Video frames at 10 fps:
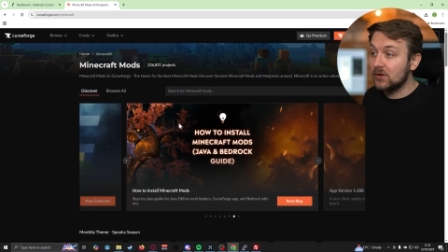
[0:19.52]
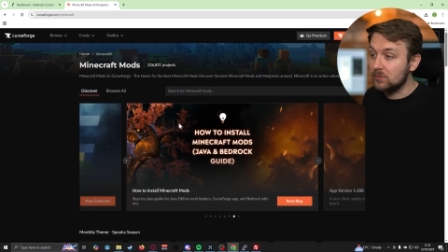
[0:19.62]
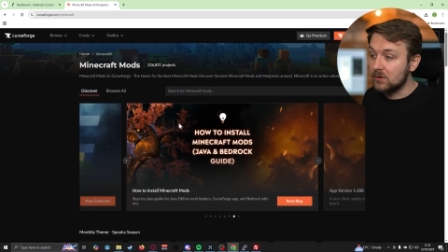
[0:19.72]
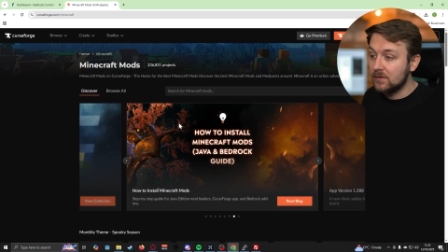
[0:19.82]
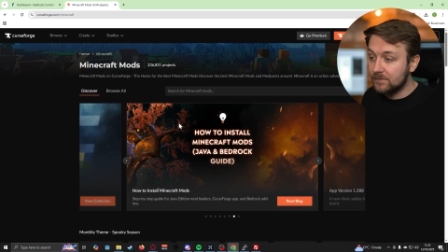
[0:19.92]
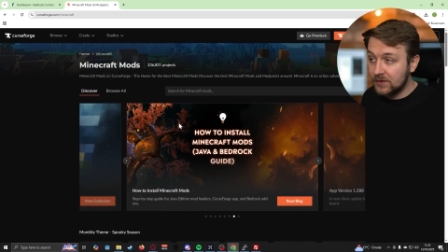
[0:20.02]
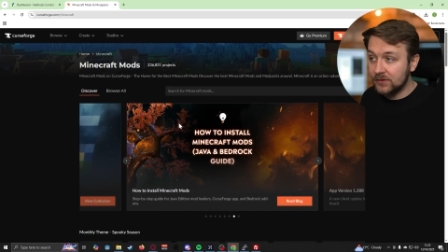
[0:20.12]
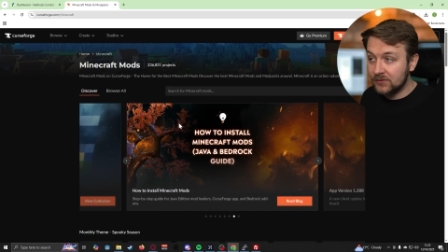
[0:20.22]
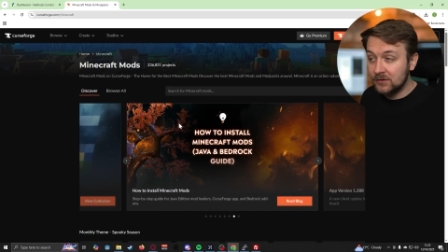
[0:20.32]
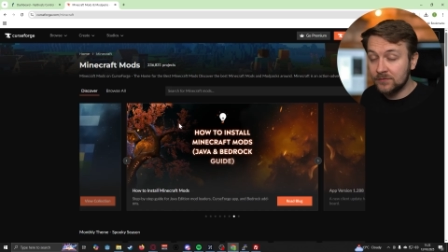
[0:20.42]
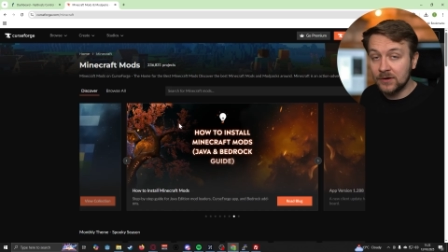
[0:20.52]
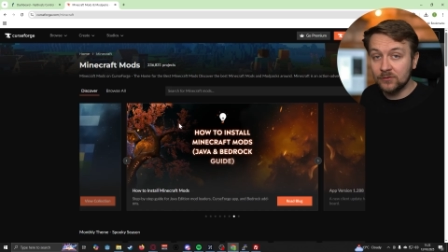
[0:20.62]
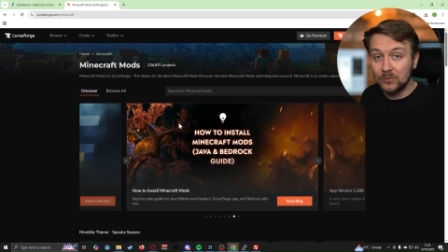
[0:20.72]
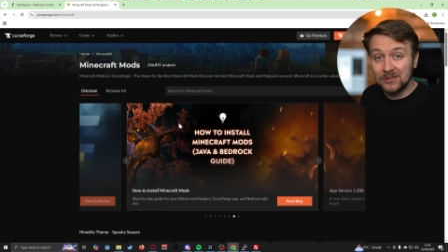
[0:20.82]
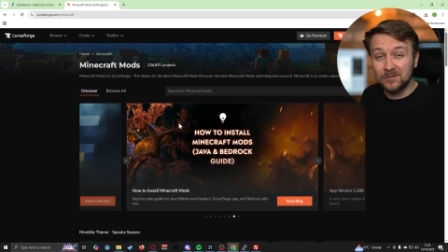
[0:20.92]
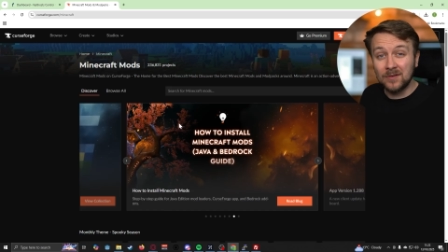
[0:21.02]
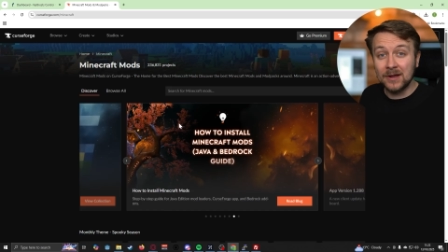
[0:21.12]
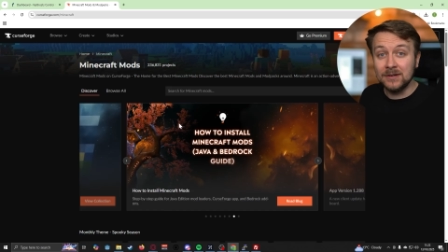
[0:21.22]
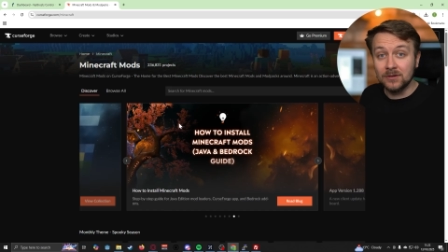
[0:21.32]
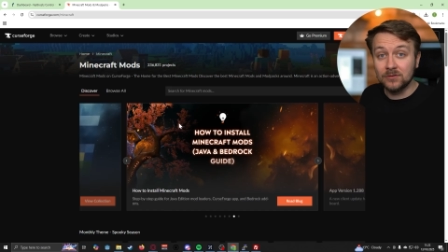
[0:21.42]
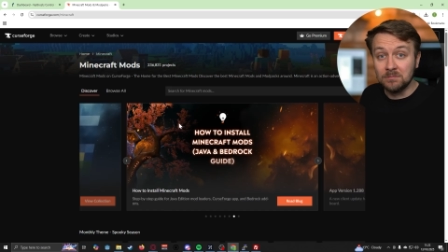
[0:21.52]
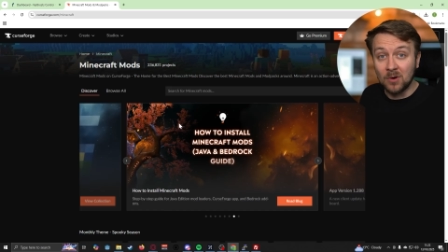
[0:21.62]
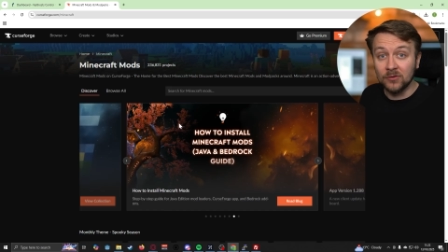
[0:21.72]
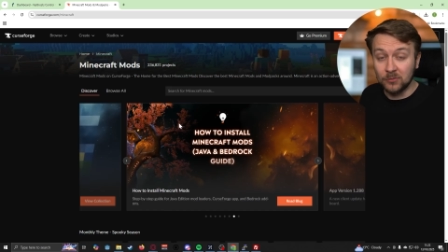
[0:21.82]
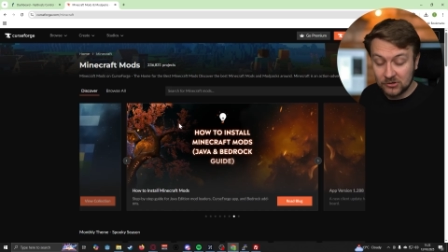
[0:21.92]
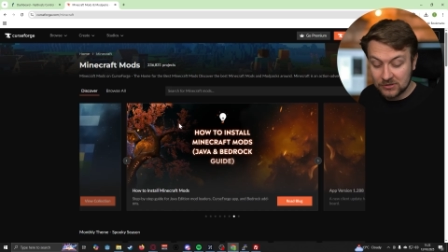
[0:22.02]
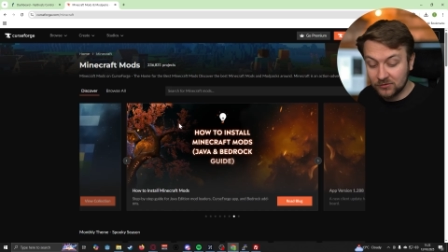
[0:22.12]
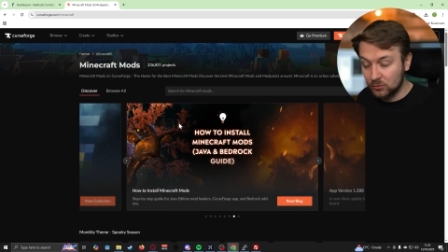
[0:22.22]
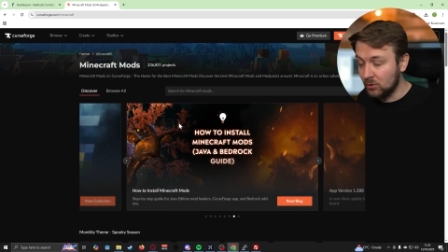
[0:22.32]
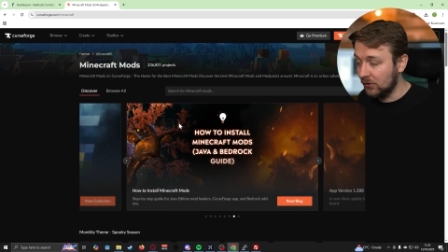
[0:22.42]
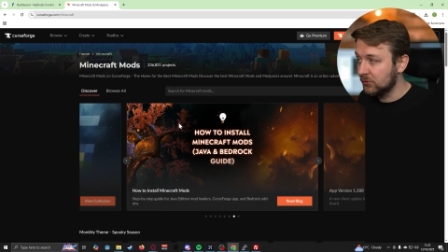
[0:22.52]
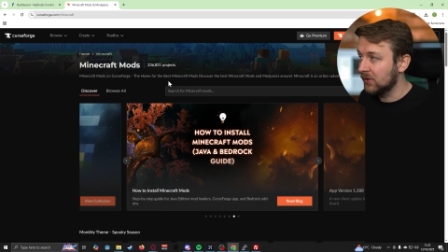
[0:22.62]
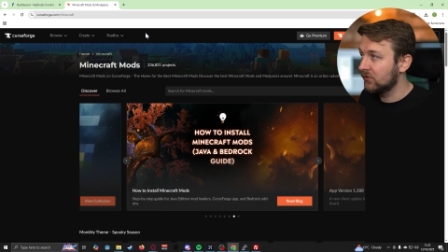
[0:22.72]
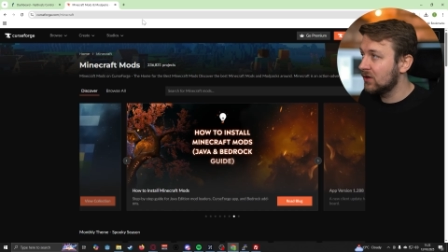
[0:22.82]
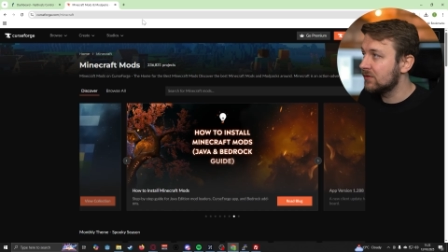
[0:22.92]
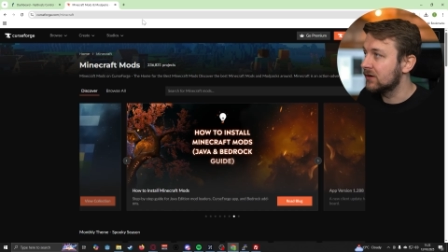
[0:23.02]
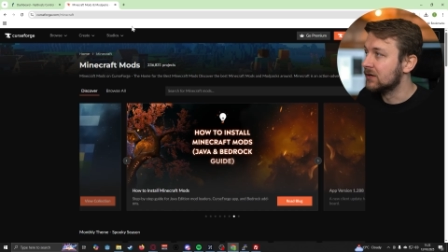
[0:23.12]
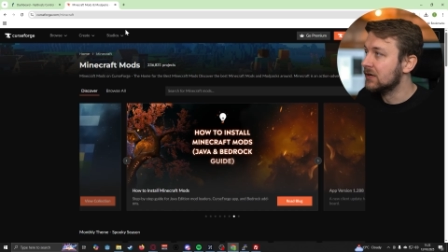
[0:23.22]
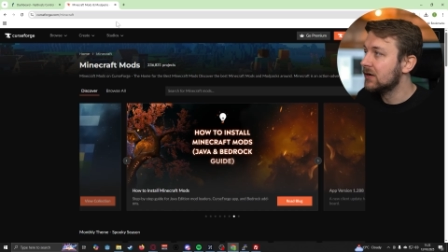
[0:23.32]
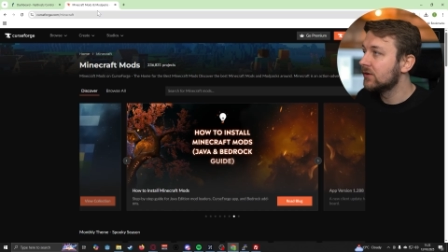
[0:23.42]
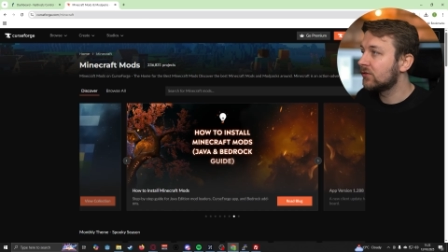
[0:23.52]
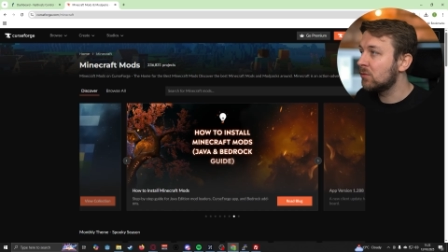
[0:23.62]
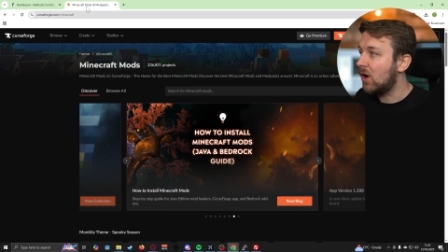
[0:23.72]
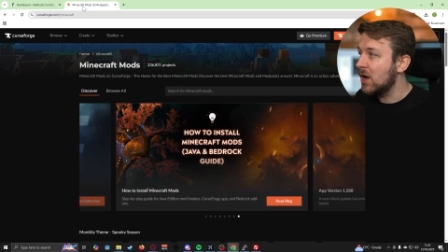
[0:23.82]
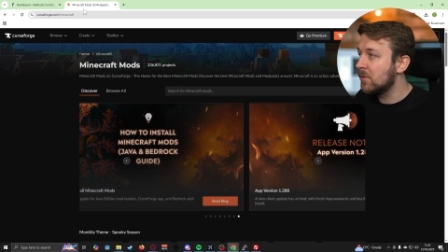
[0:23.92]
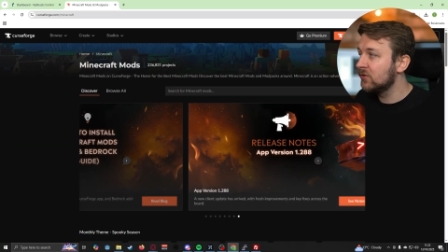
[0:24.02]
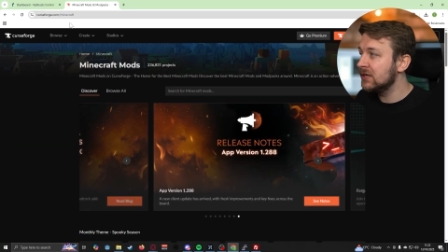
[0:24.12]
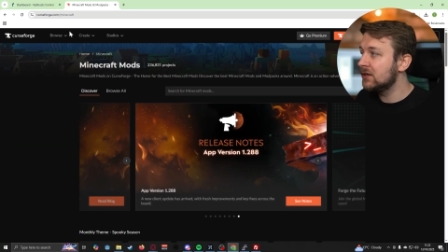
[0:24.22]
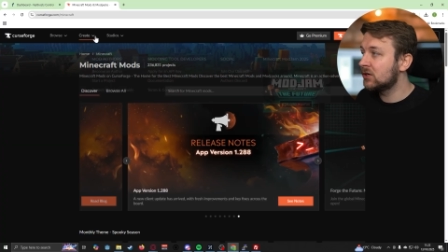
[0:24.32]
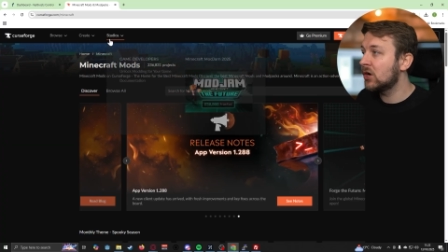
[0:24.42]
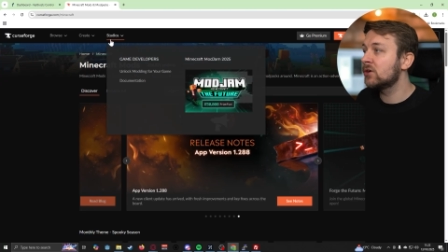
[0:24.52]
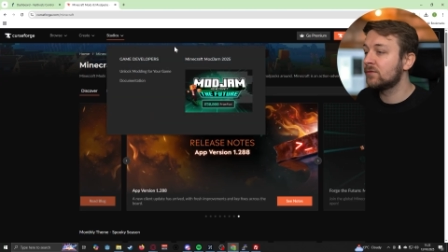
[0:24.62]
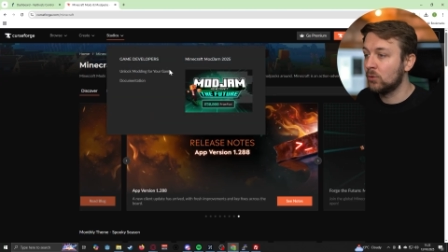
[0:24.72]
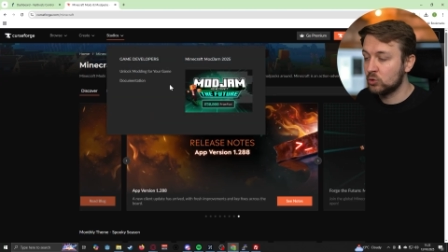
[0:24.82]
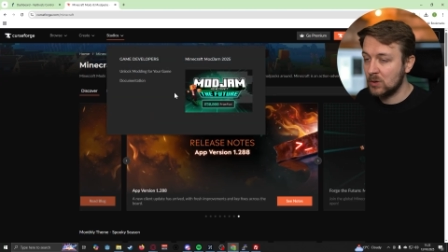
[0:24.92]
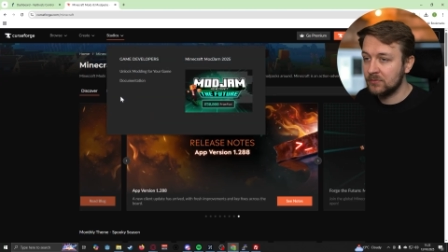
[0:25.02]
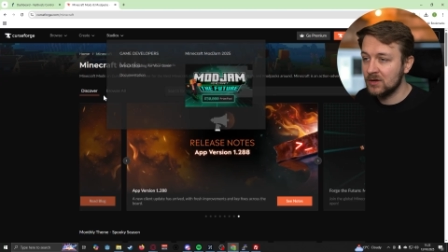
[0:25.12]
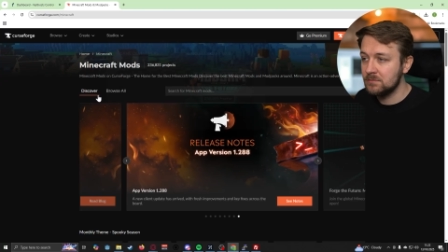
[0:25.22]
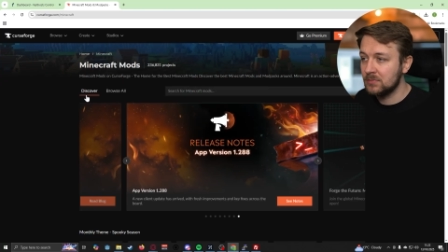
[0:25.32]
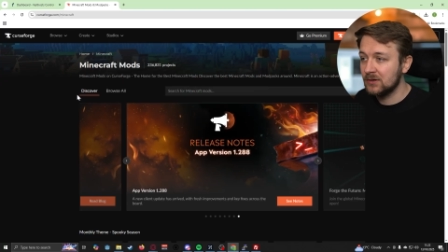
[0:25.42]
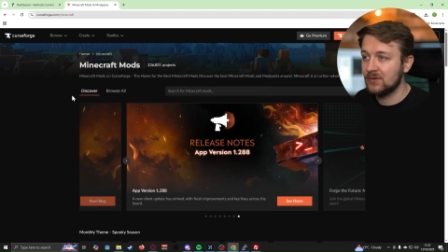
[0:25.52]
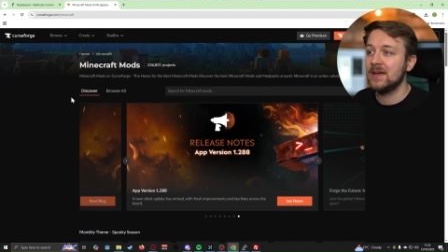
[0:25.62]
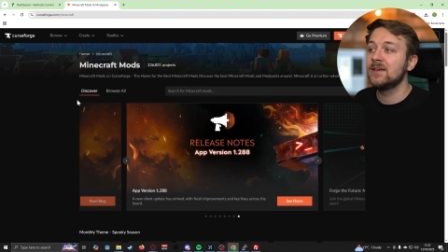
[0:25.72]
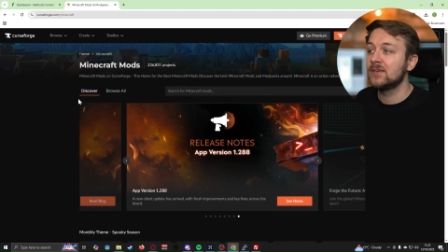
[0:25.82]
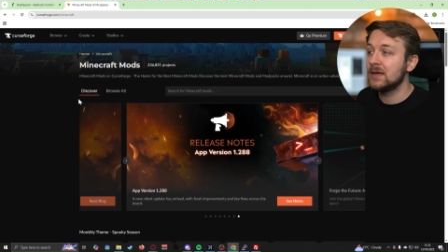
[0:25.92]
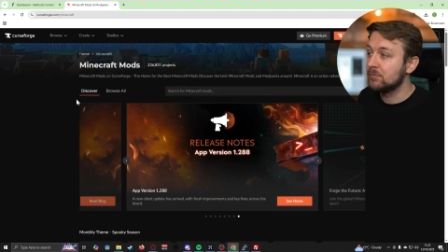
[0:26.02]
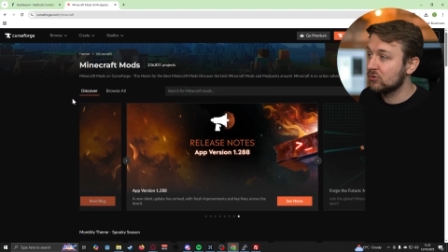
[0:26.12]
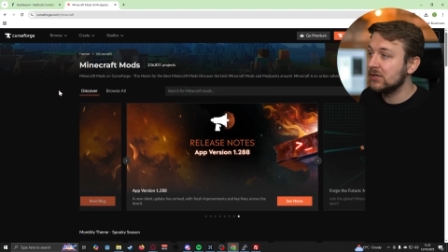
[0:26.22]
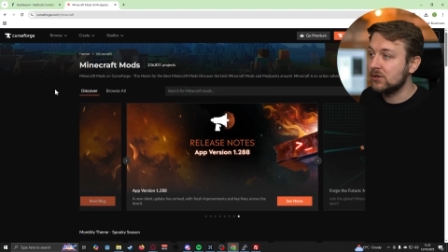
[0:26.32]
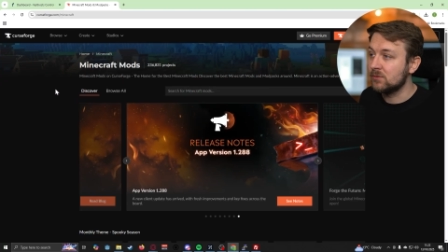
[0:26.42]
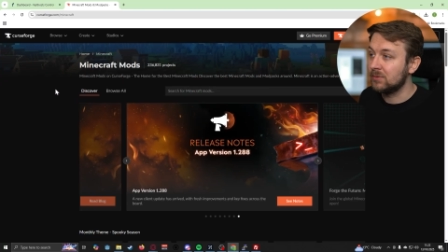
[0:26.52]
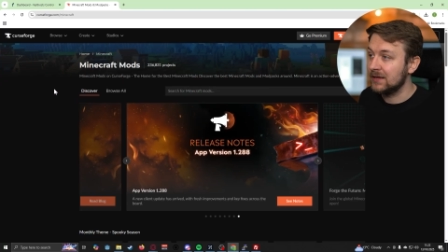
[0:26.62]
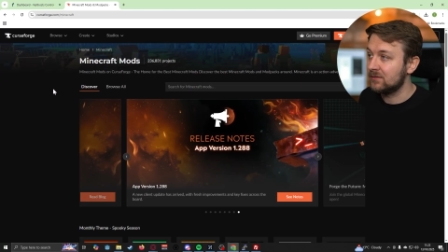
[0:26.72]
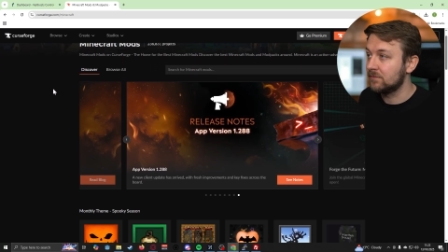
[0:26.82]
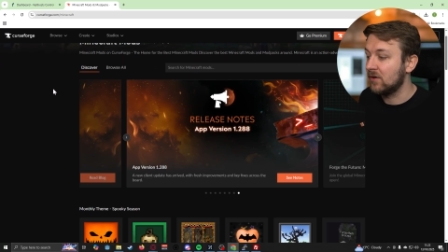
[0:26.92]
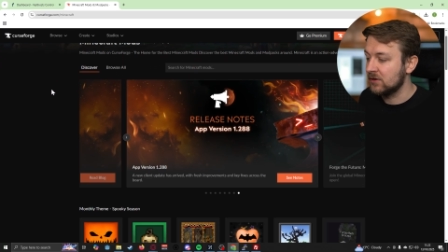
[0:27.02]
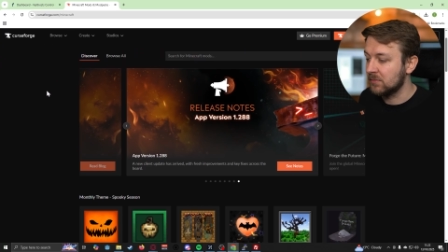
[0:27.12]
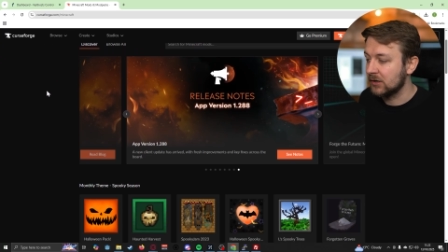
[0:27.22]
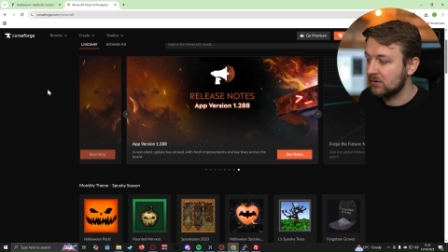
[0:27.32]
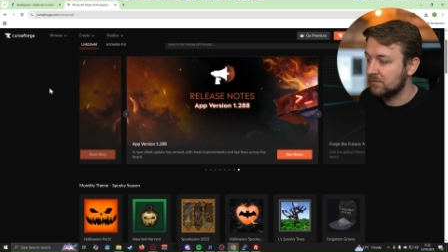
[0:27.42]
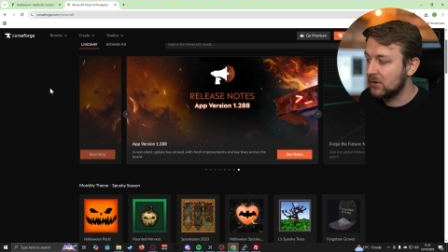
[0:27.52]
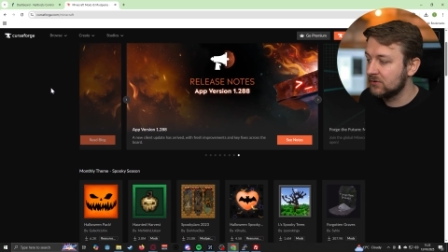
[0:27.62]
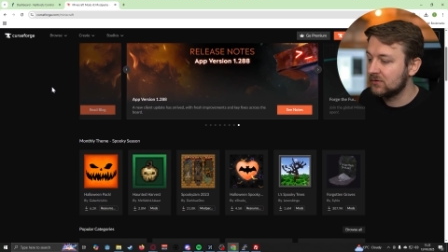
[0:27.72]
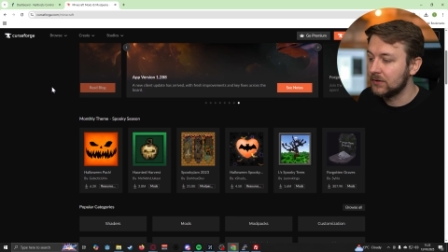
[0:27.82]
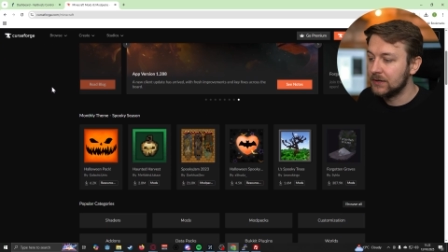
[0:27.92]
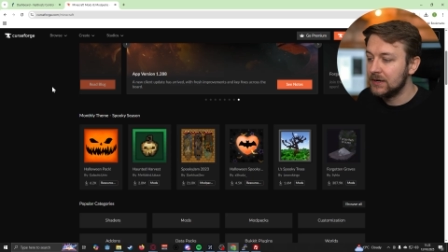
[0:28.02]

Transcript: So First things first, we need to find some mods to actually install onto our server. So I'm on the CurseForge website because that is a pretty good place to find Minecraft mods.